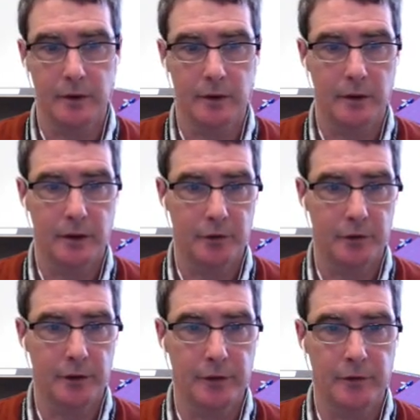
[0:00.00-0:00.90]
It
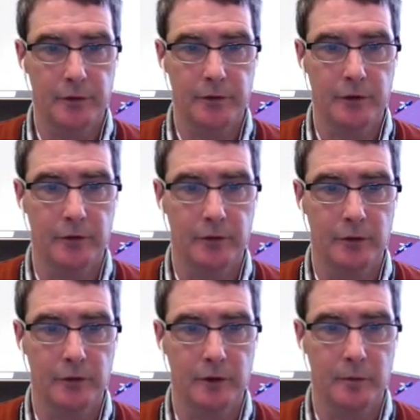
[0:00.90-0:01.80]
treats this as
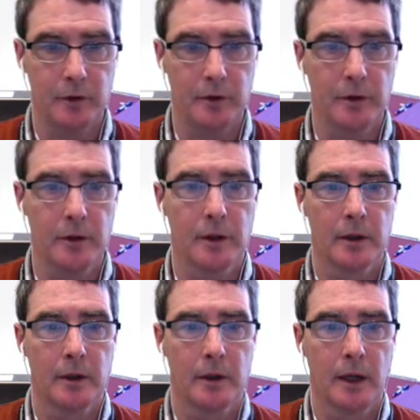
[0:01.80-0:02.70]
November.
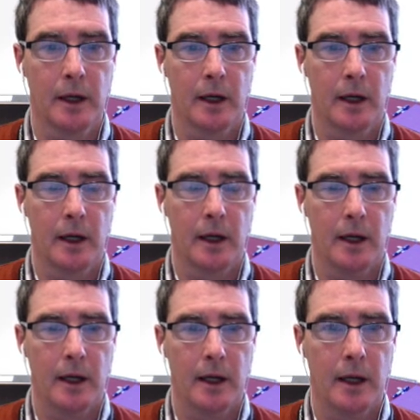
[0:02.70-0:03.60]

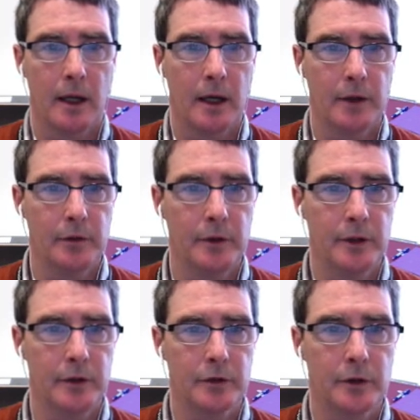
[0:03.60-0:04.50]
I do get a
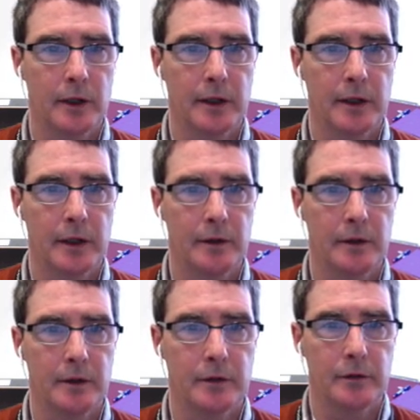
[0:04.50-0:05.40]
try again
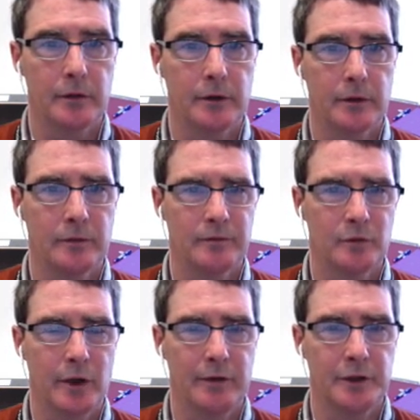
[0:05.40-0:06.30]
though, so we
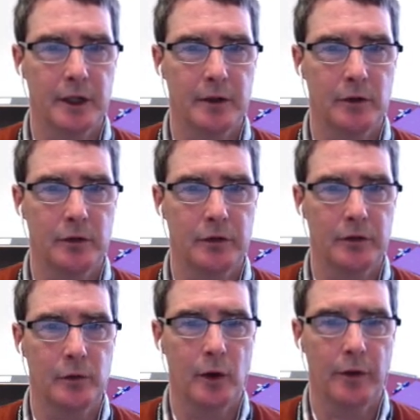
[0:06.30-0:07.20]
haven't checked to see
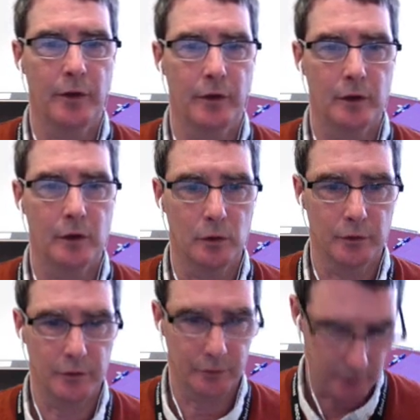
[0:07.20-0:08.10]
whether the lower
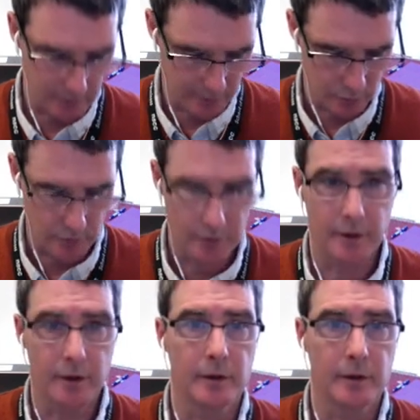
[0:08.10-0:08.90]
is really working.